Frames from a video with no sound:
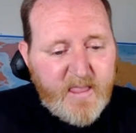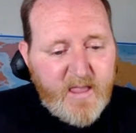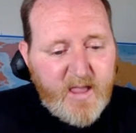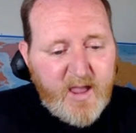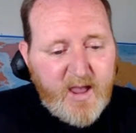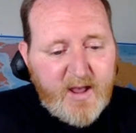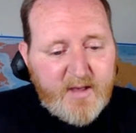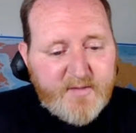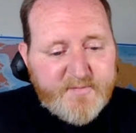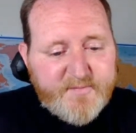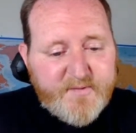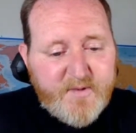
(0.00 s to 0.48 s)

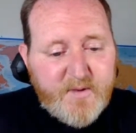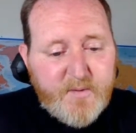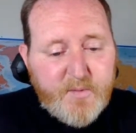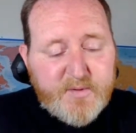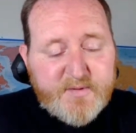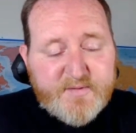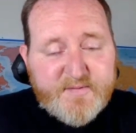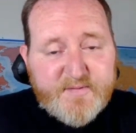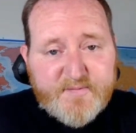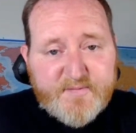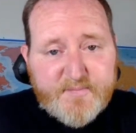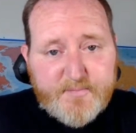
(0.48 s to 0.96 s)
as he
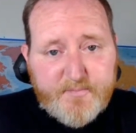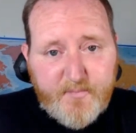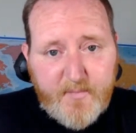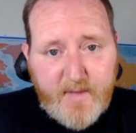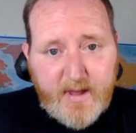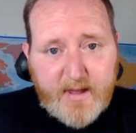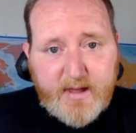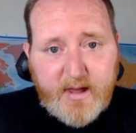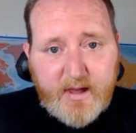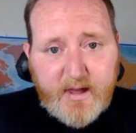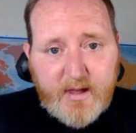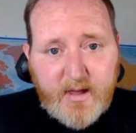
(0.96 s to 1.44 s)
was
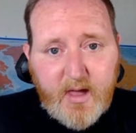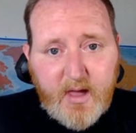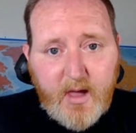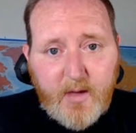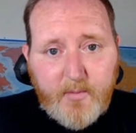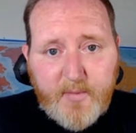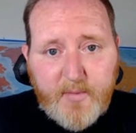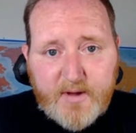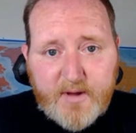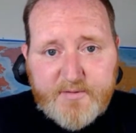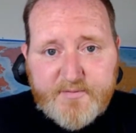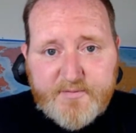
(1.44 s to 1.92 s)
making a
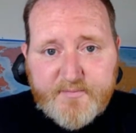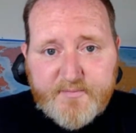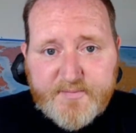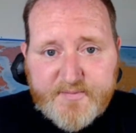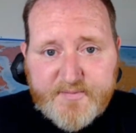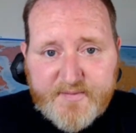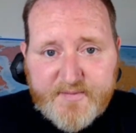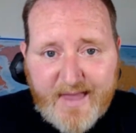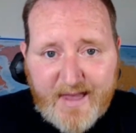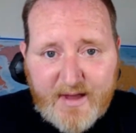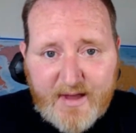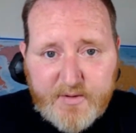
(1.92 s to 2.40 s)
bunch of
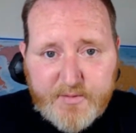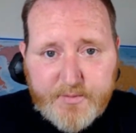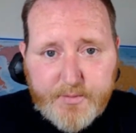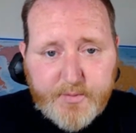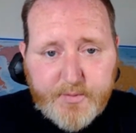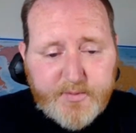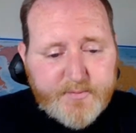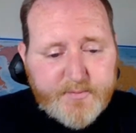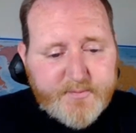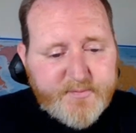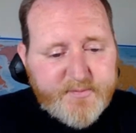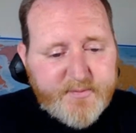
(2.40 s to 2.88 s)

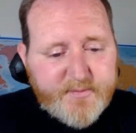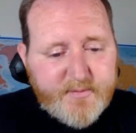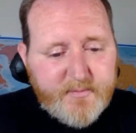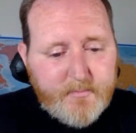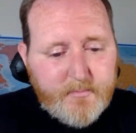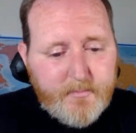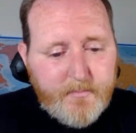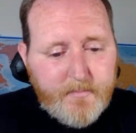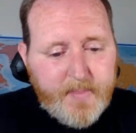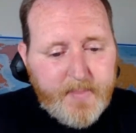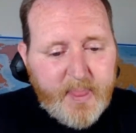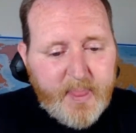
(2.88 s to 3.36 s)
schedules.
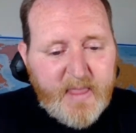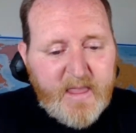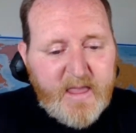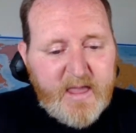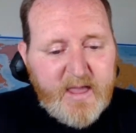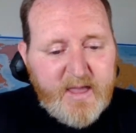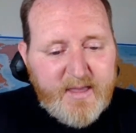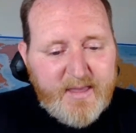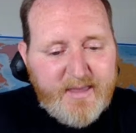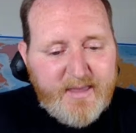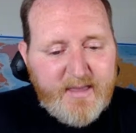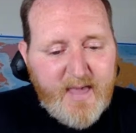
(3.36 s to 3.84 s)

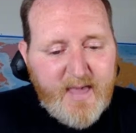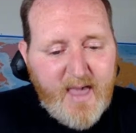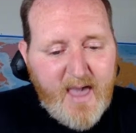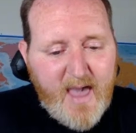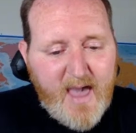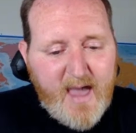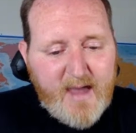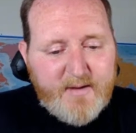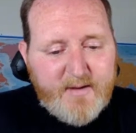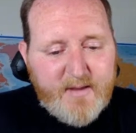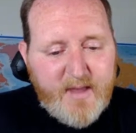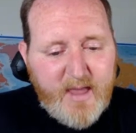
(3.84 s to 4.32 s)
He
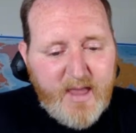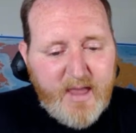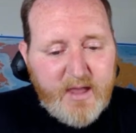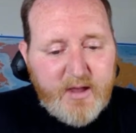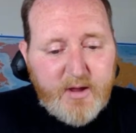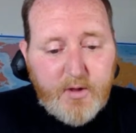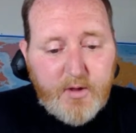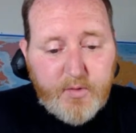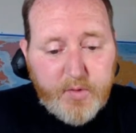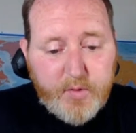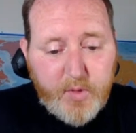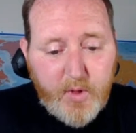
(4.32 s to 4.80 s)
had a
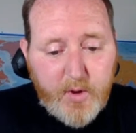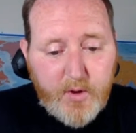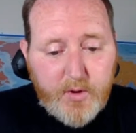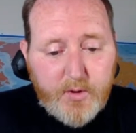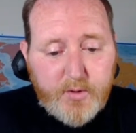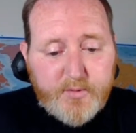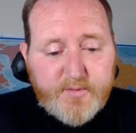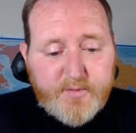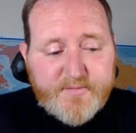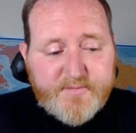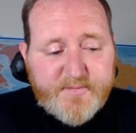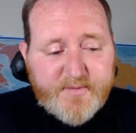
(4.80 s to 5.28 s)

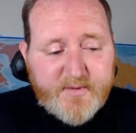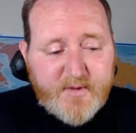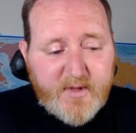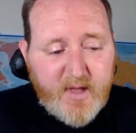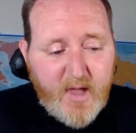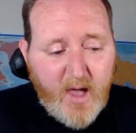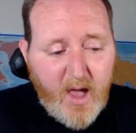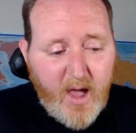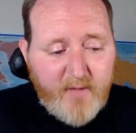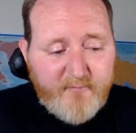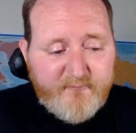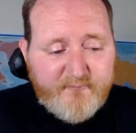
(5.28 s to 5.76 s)
closed
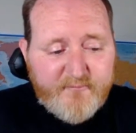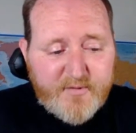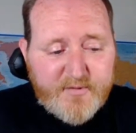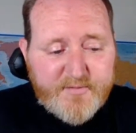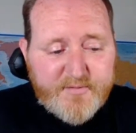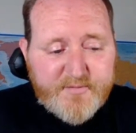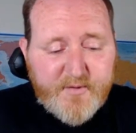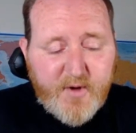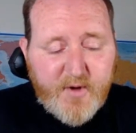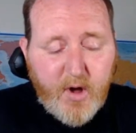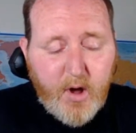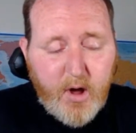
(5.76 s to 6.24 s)

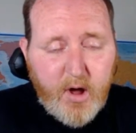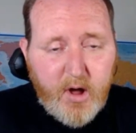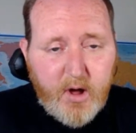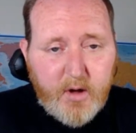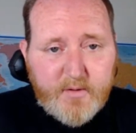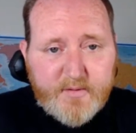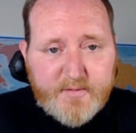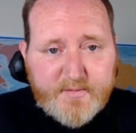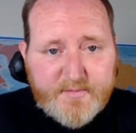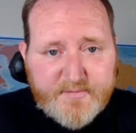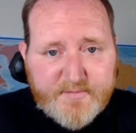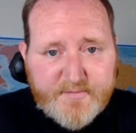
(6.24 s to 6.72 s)
conference
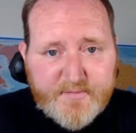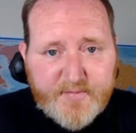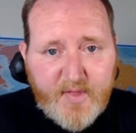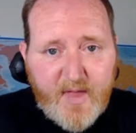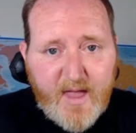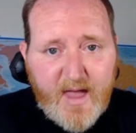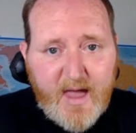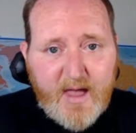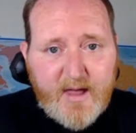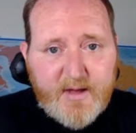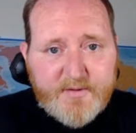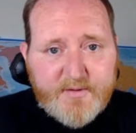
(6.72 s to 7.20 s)
call
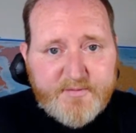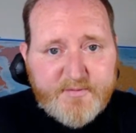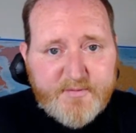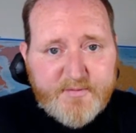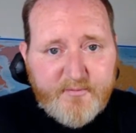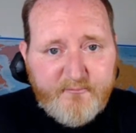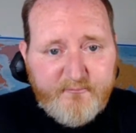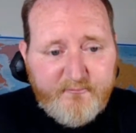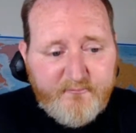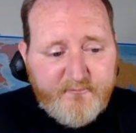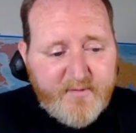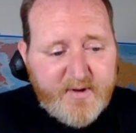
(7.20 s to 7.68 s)

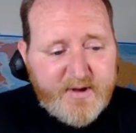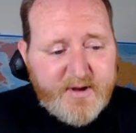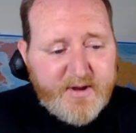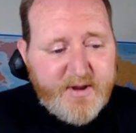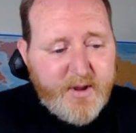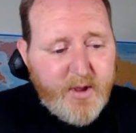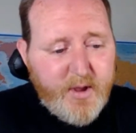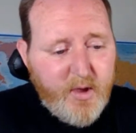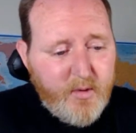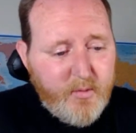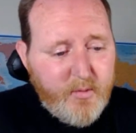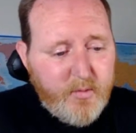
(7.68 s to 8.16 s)
/
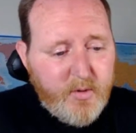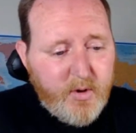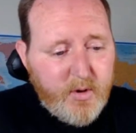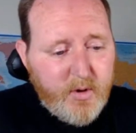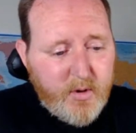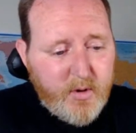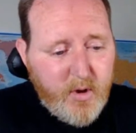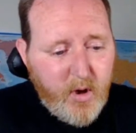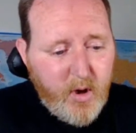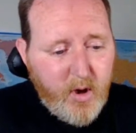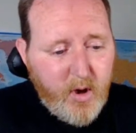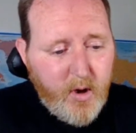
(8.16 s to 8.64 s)
video
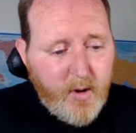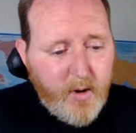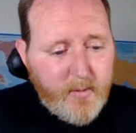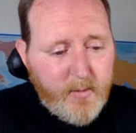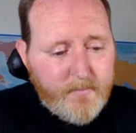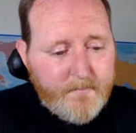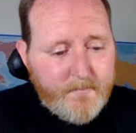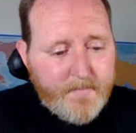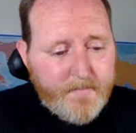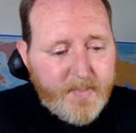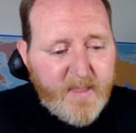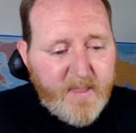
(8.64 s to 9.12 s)

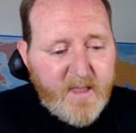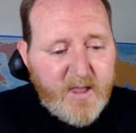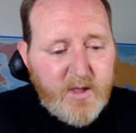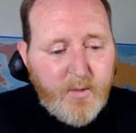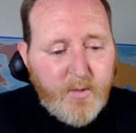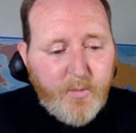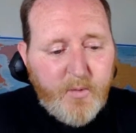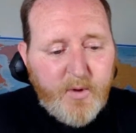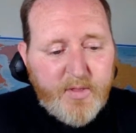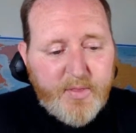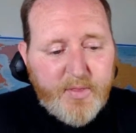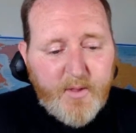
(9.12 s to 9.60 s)
call
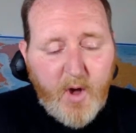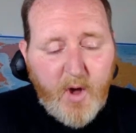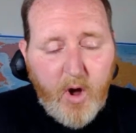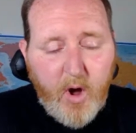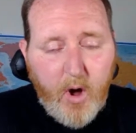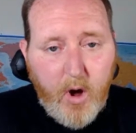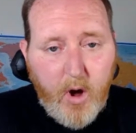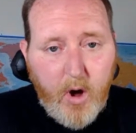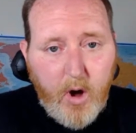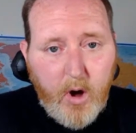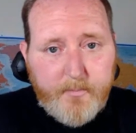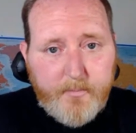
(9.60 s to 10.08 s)
with
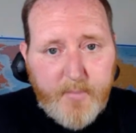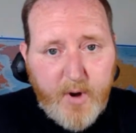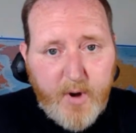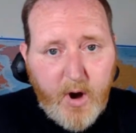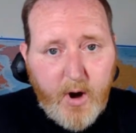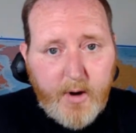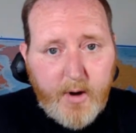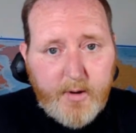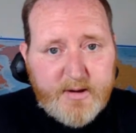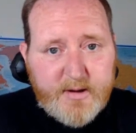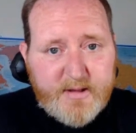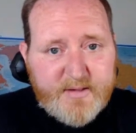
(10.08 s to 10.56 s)
all
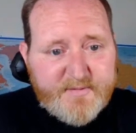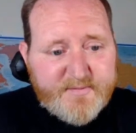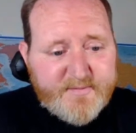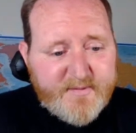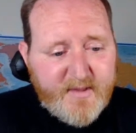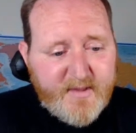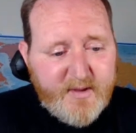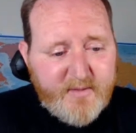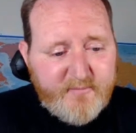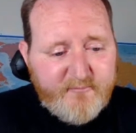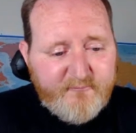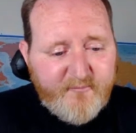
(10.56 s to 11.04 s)
parties
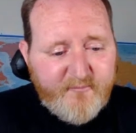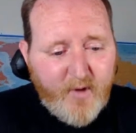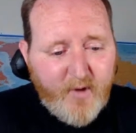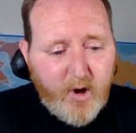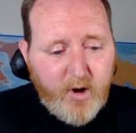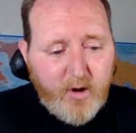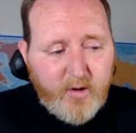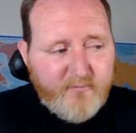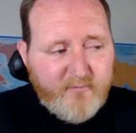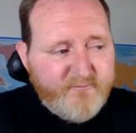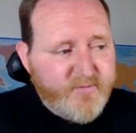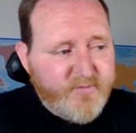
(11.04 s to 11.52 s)

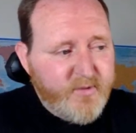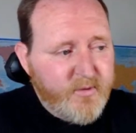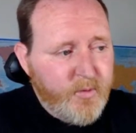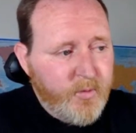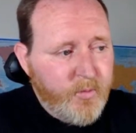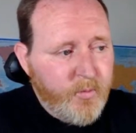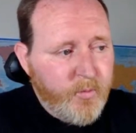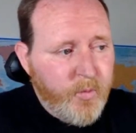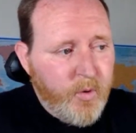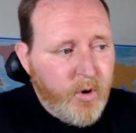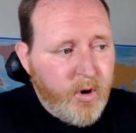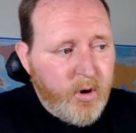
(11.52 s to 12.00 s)
involved:
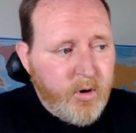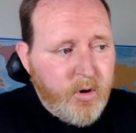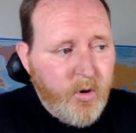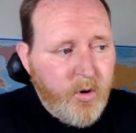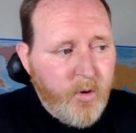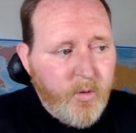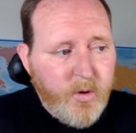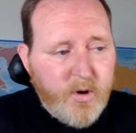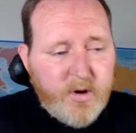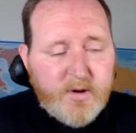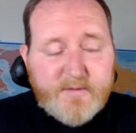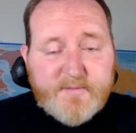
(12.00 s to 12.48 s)

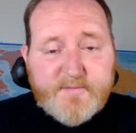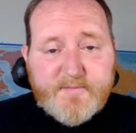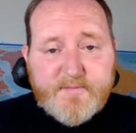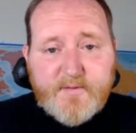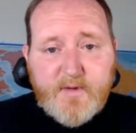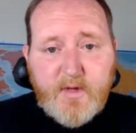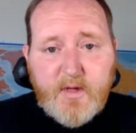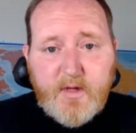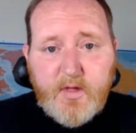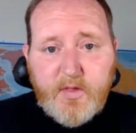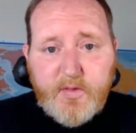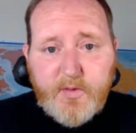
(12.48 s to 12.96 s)
Workhorse,
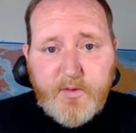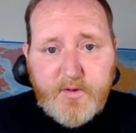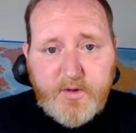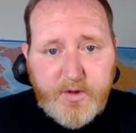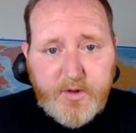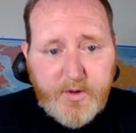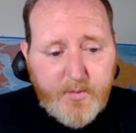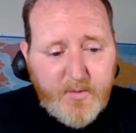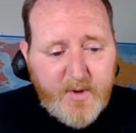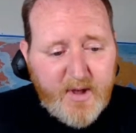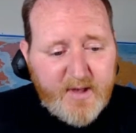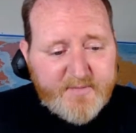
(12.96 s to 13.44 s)

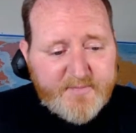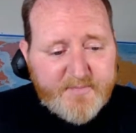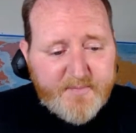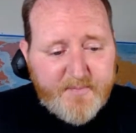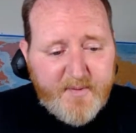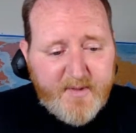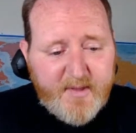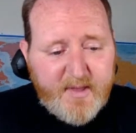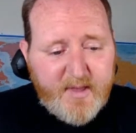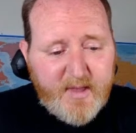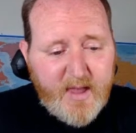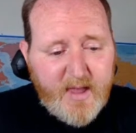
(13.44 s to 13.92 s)
the
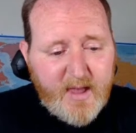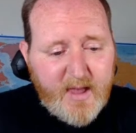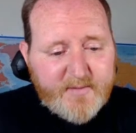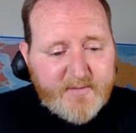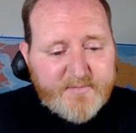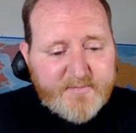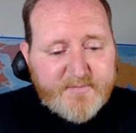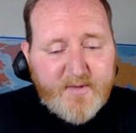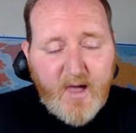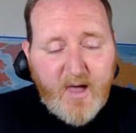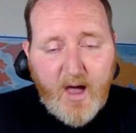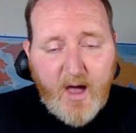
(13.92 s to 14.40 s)

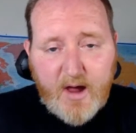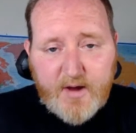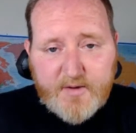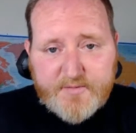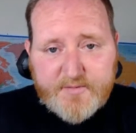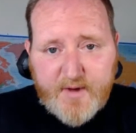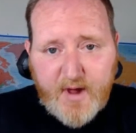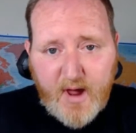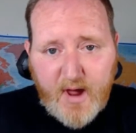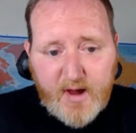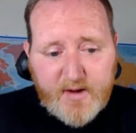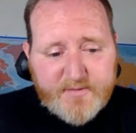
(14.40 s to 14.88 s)
USPS,
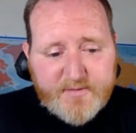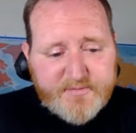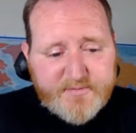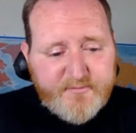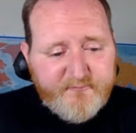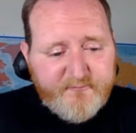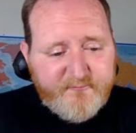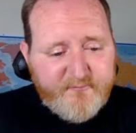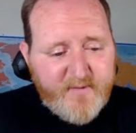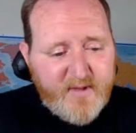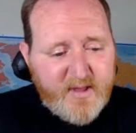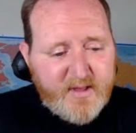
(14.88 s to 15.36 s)
Oshkosh
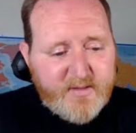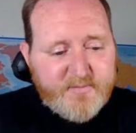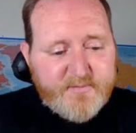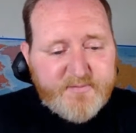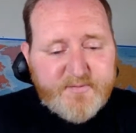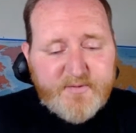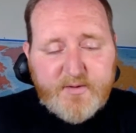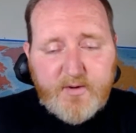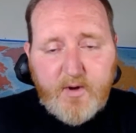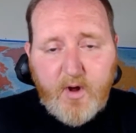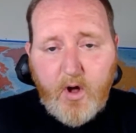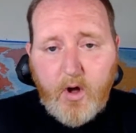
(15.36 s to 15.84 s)

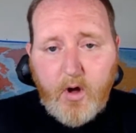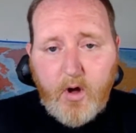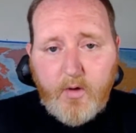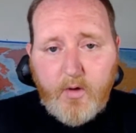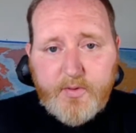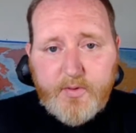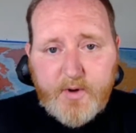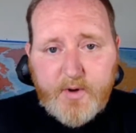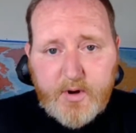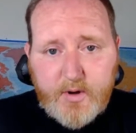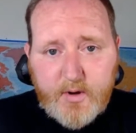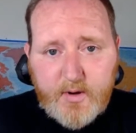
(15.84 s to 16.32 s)
Defense, and all
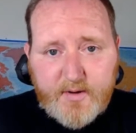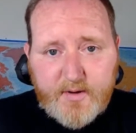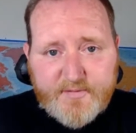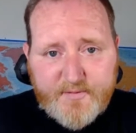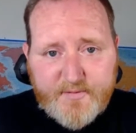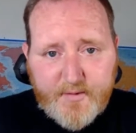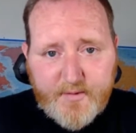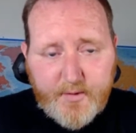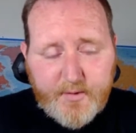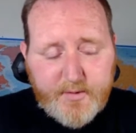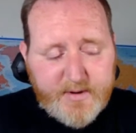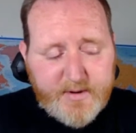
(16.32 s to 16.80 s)
their
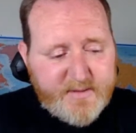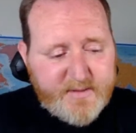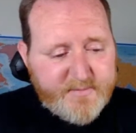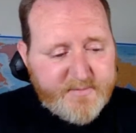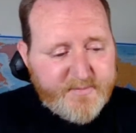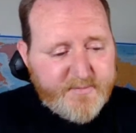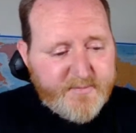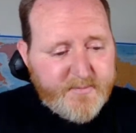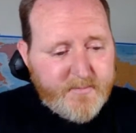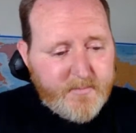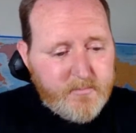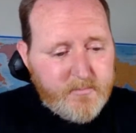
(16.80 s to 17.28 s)

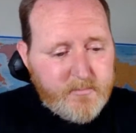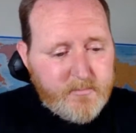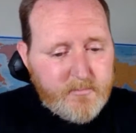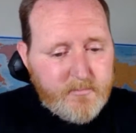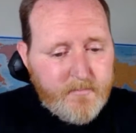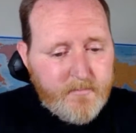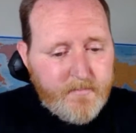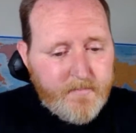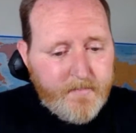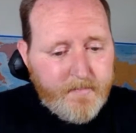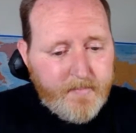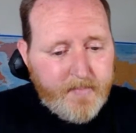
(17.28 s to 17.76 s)
attorneys.
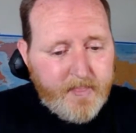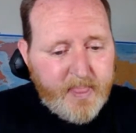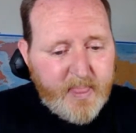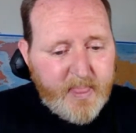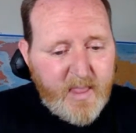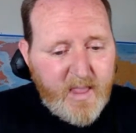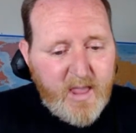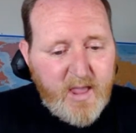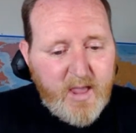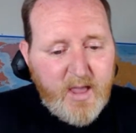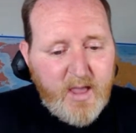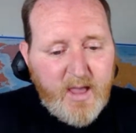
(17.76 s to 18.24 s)

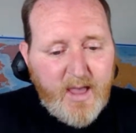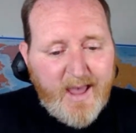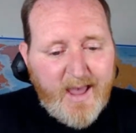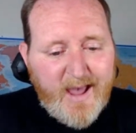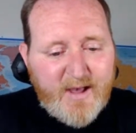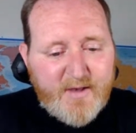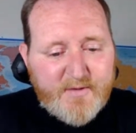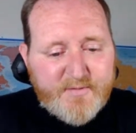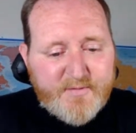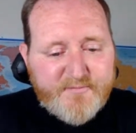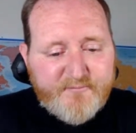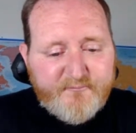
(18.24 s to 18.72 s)
As